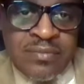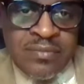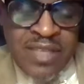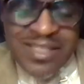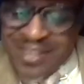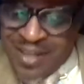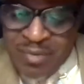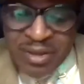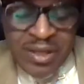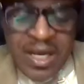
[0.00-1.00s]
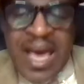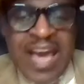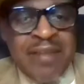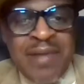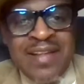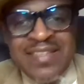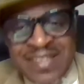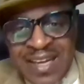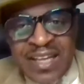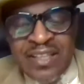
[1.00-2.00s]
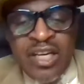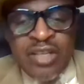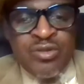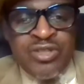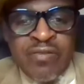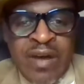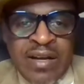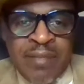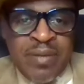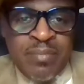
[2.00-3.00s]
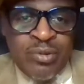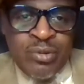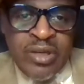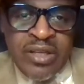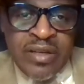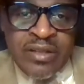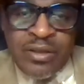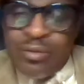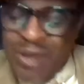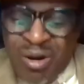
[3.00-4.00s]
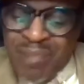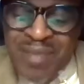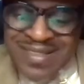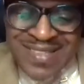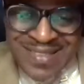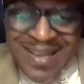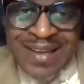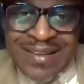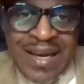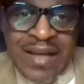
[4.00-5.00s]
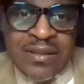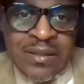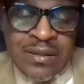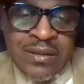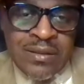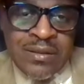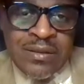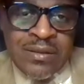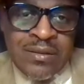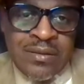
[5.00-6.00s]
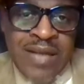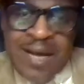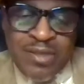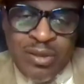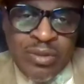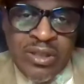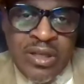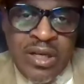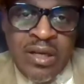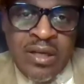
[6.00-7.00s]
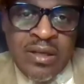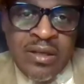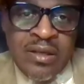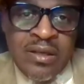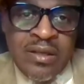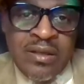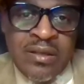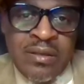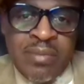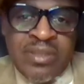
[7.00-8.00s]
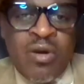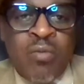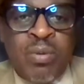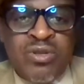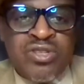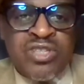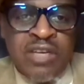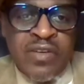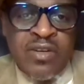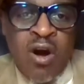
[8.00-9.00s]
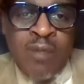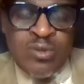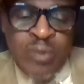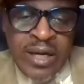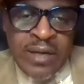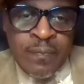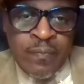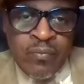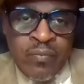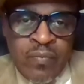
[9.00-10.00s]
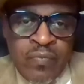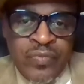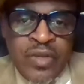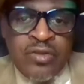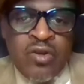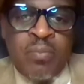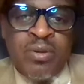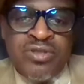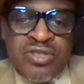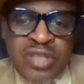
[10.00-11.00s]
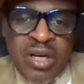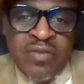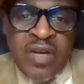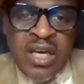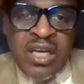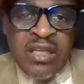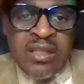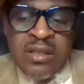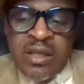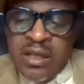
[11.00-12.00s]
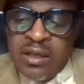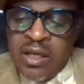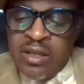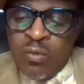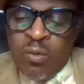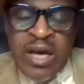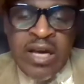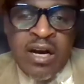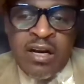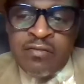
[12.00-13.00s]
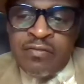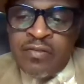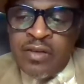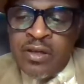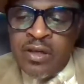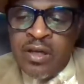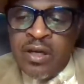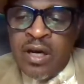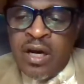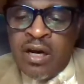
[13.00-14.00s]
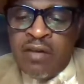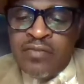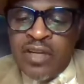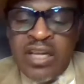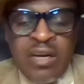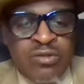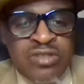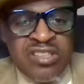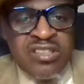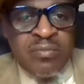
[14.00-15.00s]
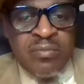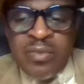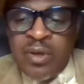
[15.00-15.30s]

It's coming. And I'm not saying you sit around and let people do anything to you. No, I'm not saying that. Absolutely. But don't put yourself in harm's way. Don't put yourself in the way of the legal system,